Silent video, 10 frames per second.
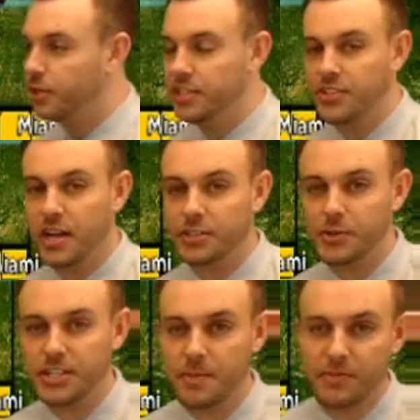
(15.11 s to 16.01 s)
We're going to talk
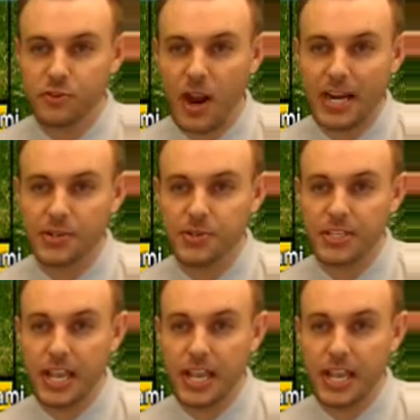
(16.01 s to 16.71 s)
to our team of trackers,